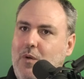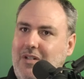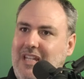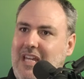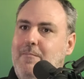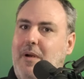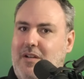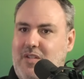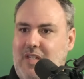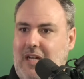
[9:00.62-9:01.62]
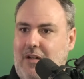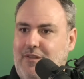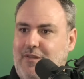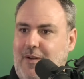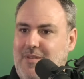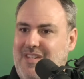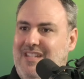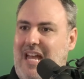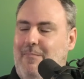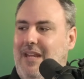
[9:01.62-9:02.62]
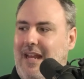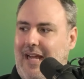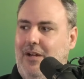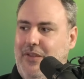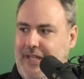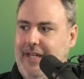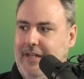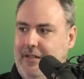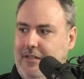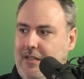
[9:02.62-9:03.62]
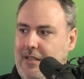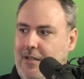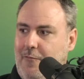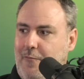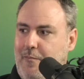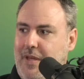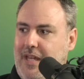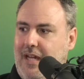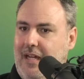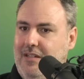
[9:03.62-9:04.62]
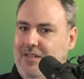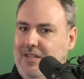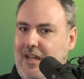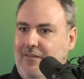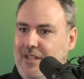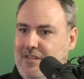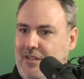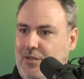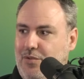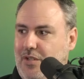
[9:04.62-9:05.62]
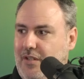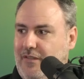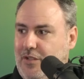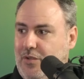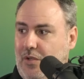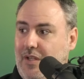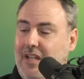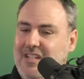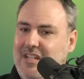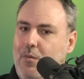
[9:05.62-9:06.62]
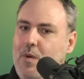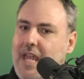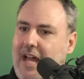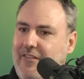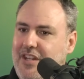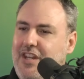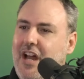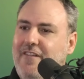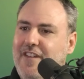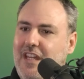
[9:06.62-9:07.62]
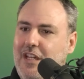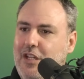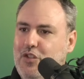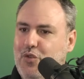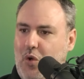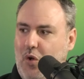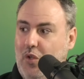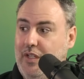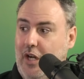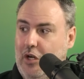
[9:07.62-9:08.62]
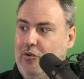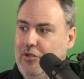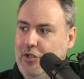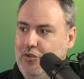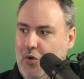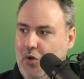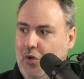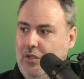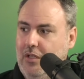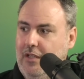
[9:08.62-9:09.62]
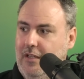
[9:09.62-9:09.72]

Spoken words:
will keep ourselves from stepping out there because of this illusion of control. Until we have enough in control, in our own control,